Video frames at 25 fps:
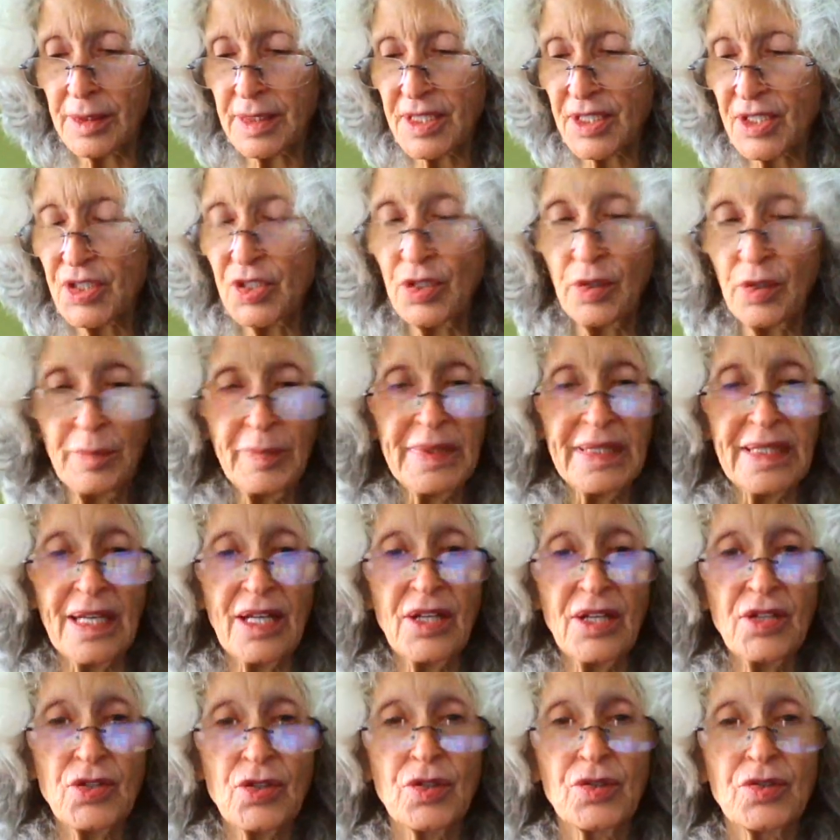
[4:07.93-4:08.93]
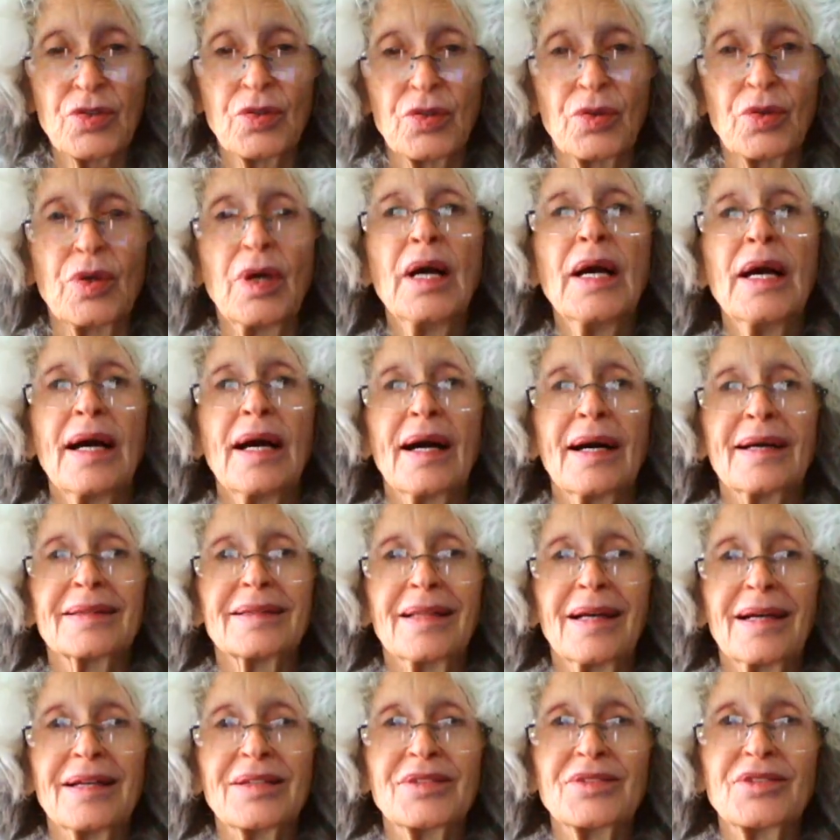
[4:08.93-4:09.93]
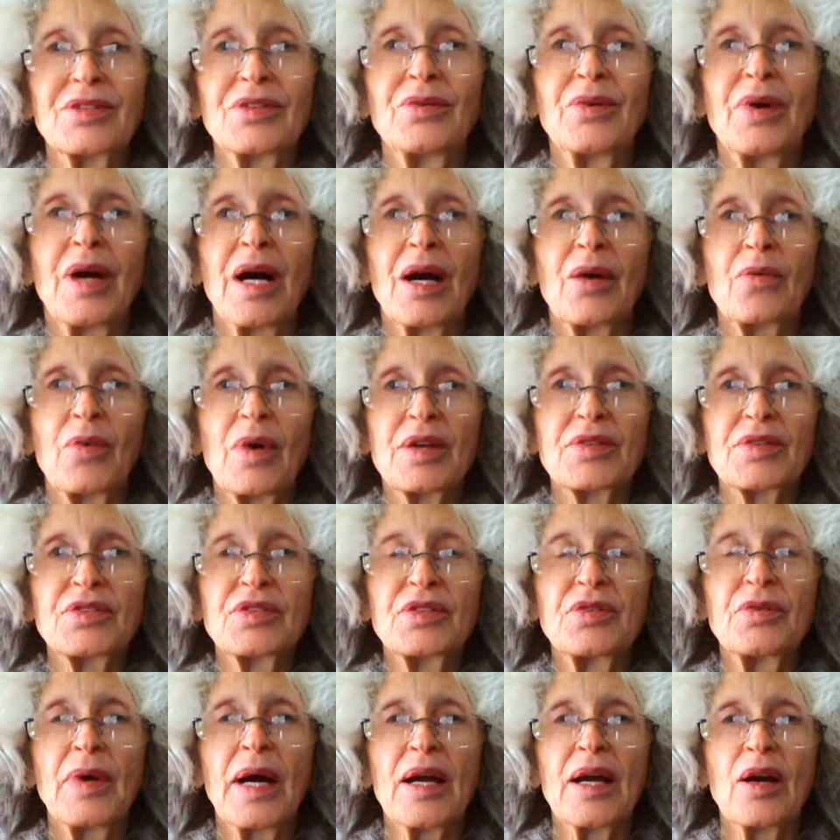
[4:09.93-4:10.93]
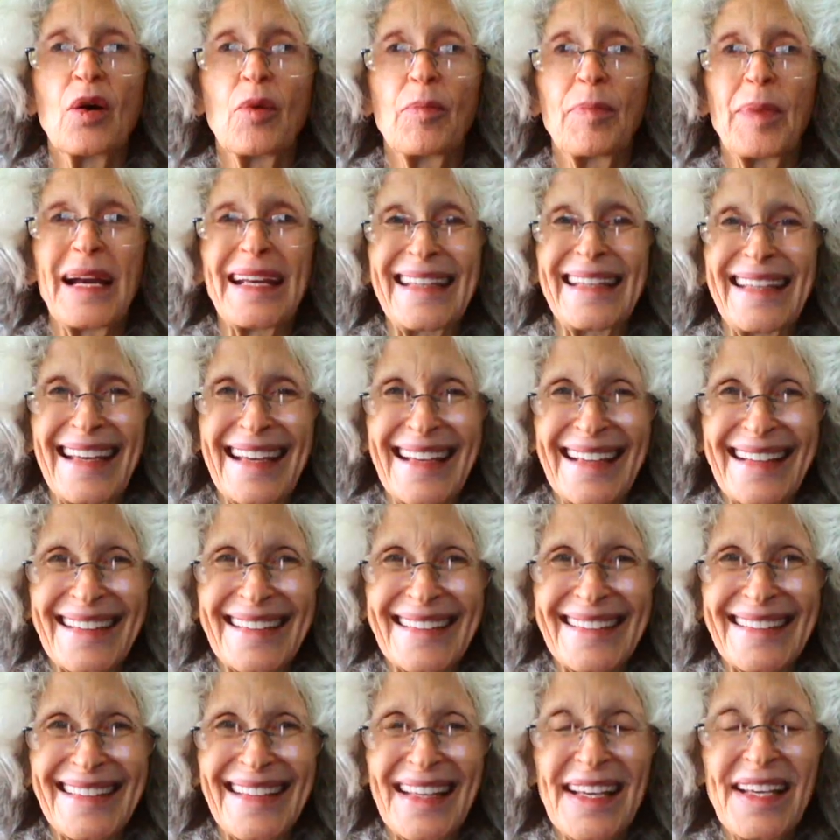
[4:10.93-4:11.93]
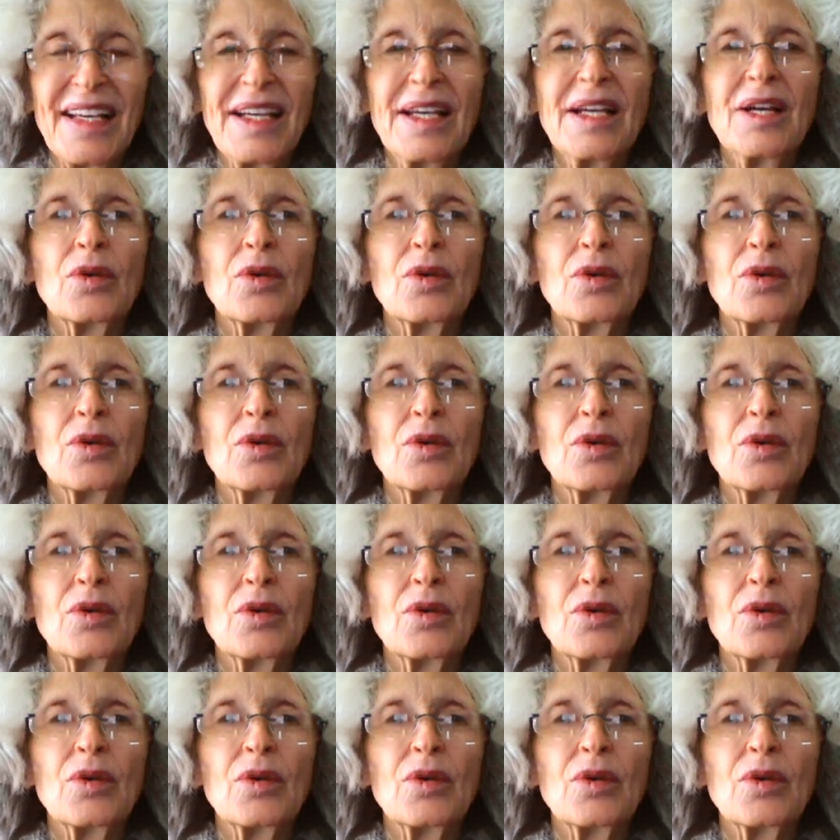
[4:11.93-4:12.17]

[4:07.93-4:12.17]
this human nature tool. I want to, I hope I can,